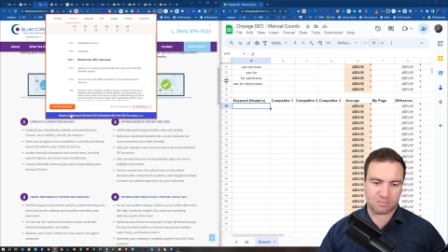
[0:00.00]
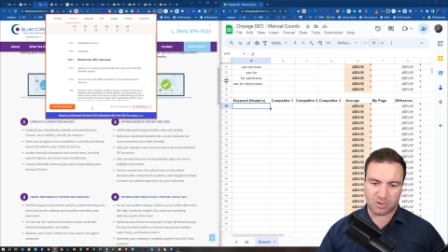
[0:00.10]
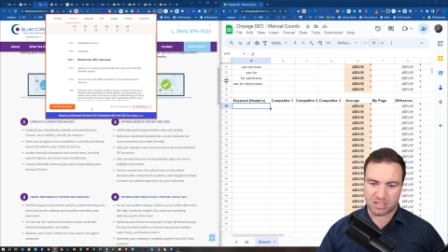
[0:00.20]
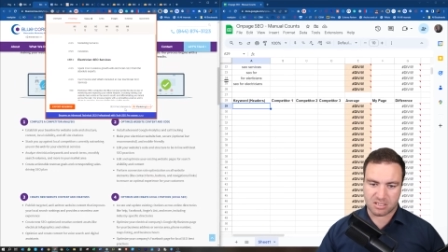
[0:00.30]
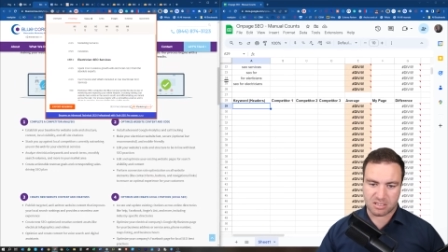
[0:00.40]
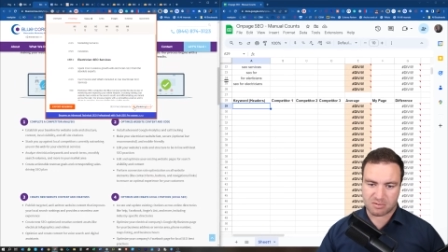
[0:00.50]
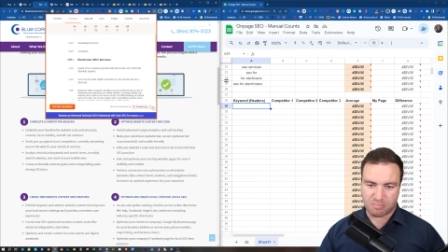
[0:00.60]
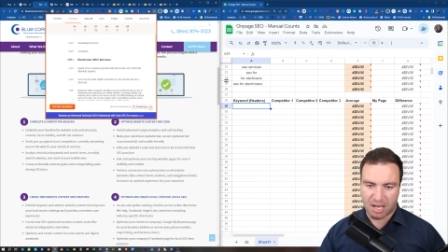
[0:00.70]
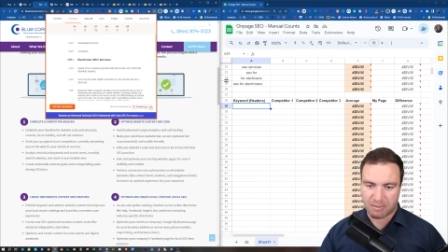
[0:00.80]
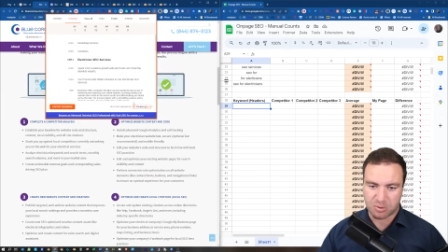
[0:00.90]
What is this
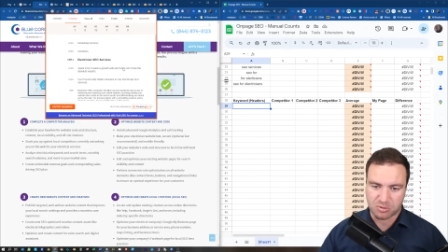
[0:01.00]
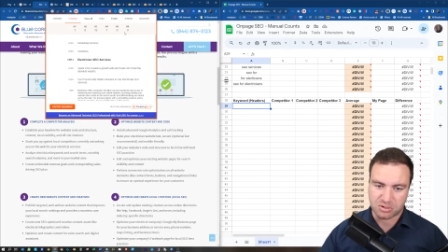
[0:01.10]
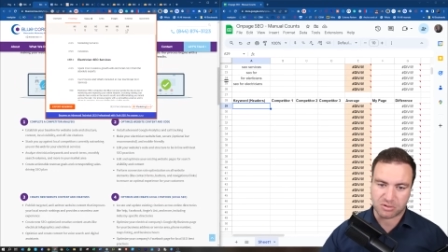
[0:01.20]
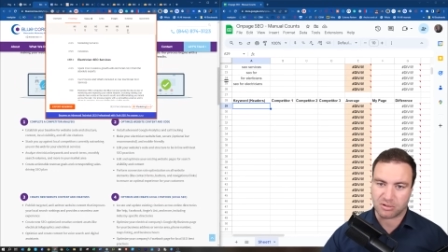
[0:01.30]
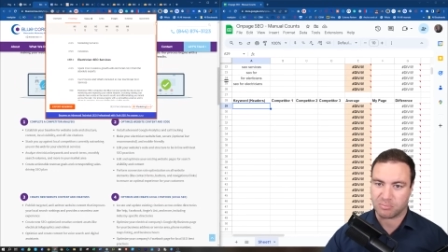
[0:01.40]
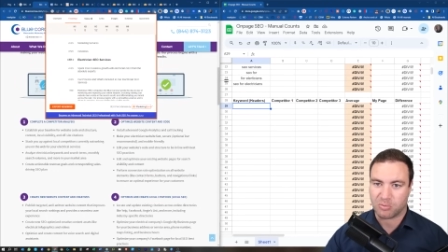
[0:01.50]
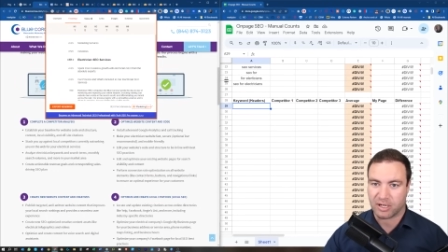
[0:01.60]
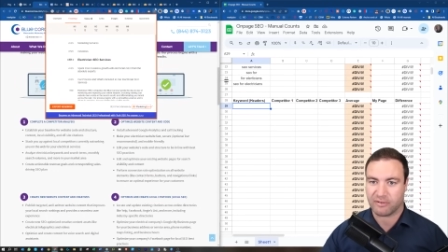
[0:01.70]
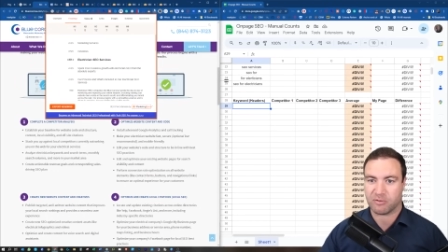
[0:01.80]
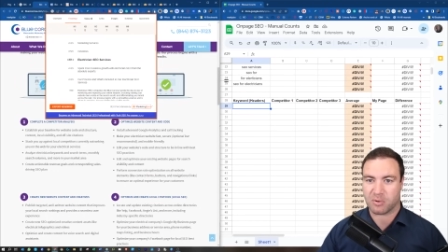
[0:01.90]
maple syrup?
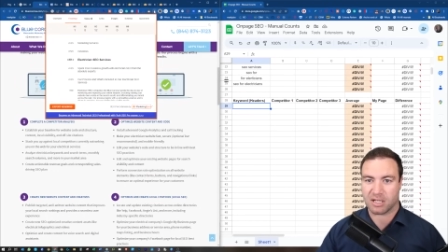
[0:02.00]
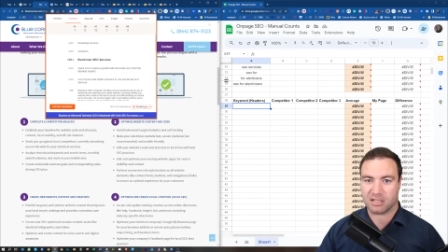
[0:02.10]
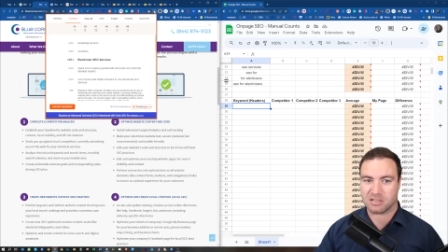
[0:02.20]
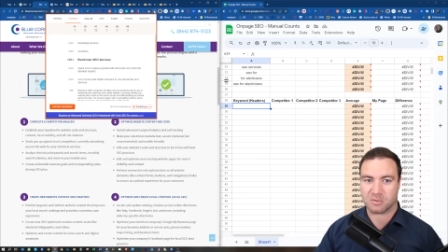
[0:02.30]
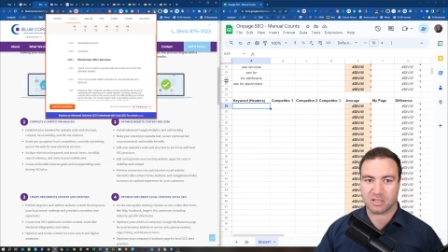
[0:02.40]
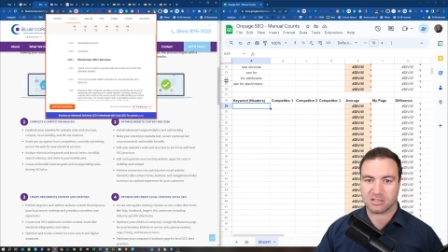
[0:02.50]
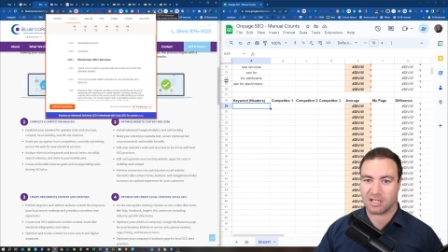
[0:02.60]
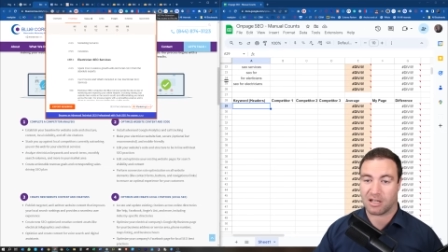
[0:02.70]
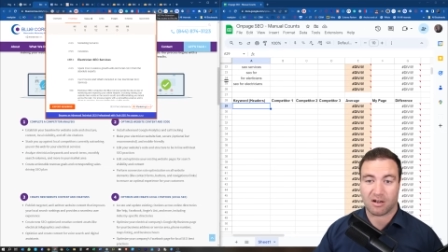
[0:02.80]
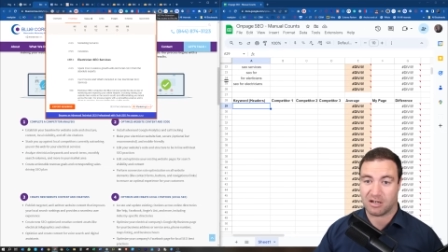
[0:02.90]
Whatever one this was, uh,
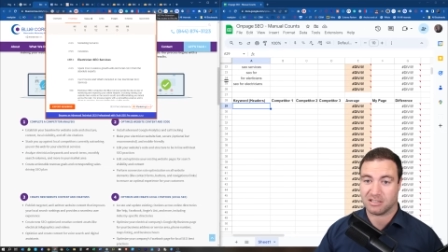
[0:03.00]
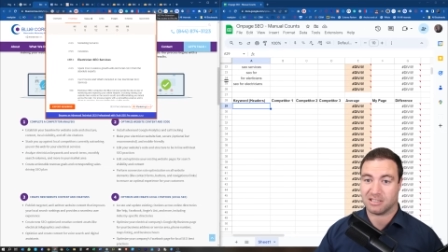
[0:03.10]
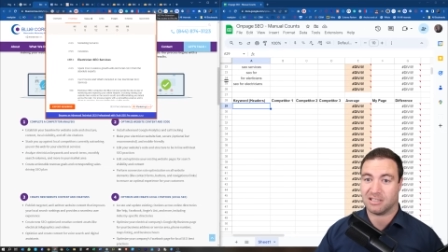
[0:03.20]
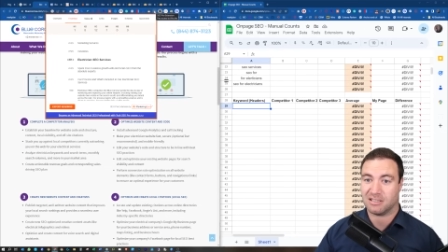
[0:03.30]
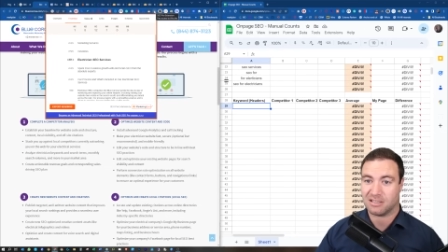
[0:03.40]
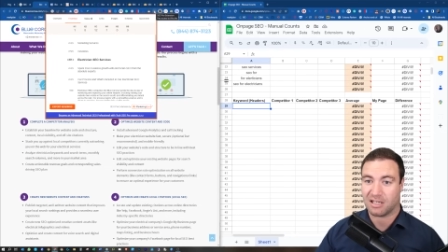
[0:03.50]
honestly.